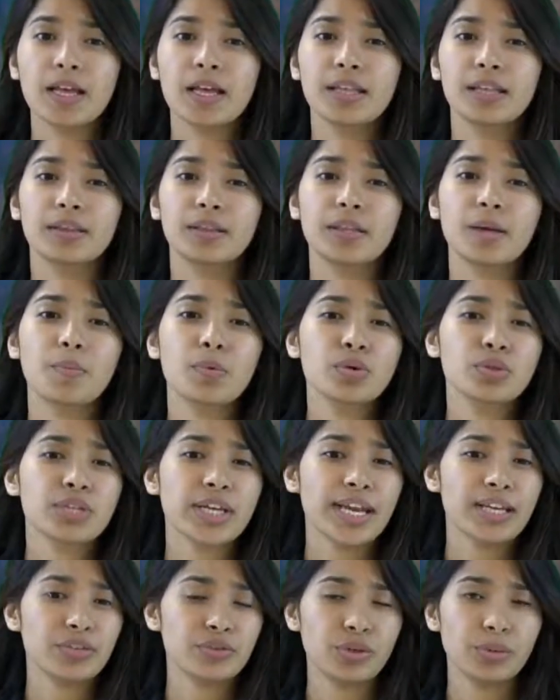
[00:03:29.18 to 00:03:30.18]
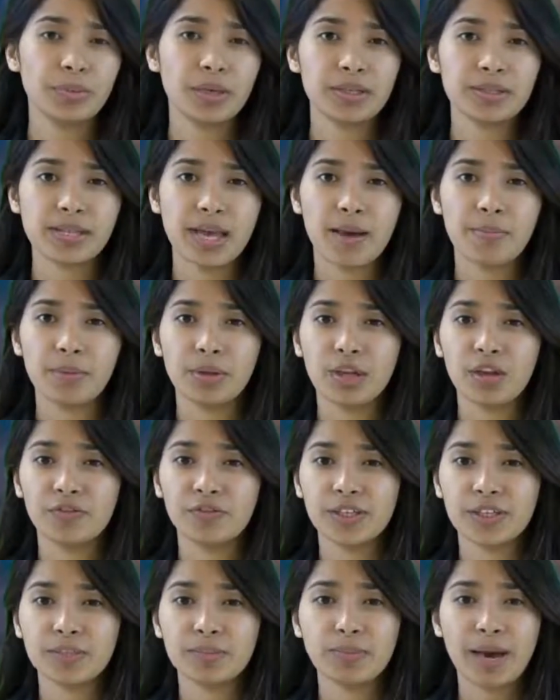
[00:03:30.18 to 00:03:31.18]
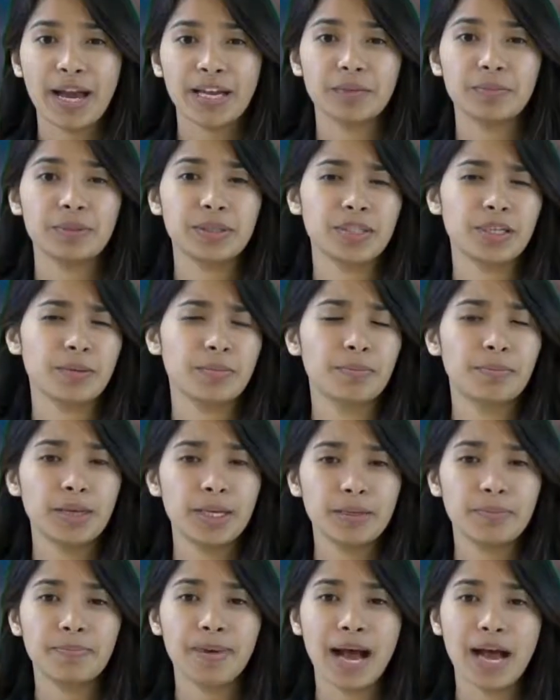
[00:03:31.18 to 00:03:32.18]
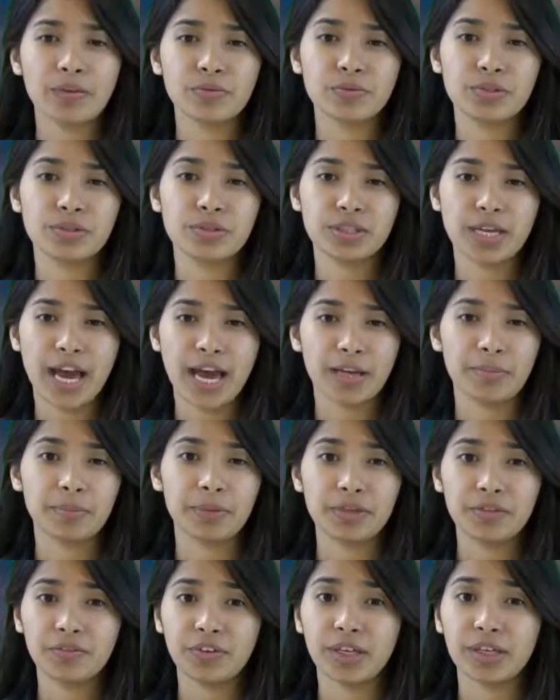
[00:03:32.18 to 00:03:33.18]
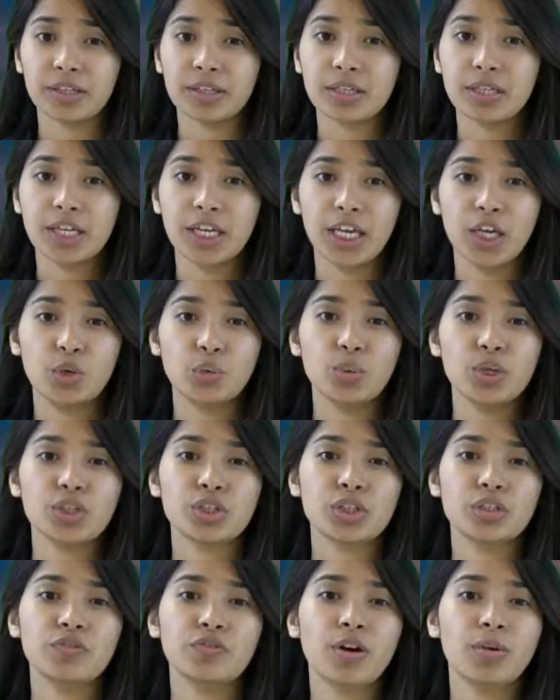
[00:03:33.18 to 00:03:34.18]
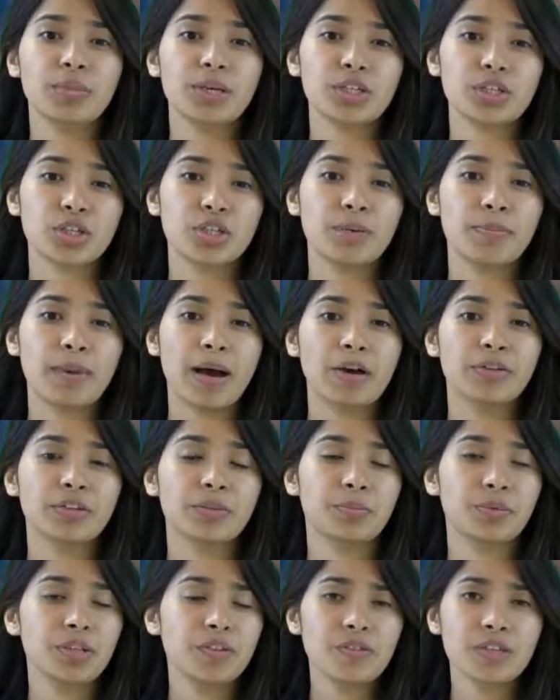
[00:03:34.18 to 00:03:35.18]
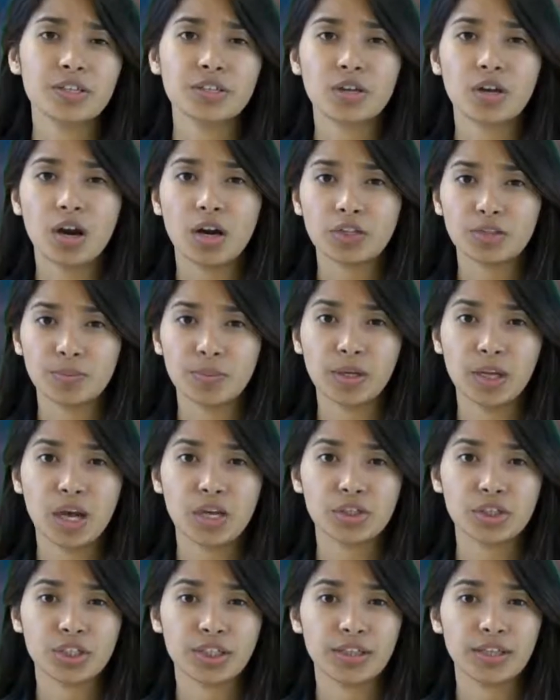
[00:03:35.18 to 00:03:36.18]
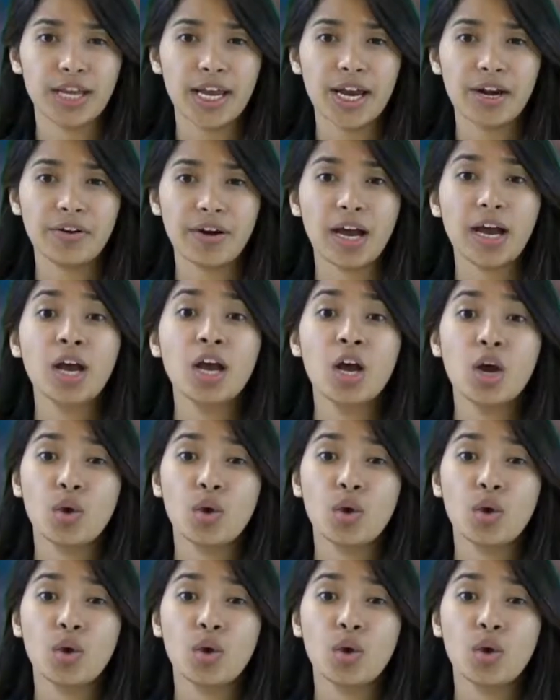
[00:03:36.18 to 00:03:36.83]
The most extreme example of this might be a Big Bounce type event in which information about the previous cosmological era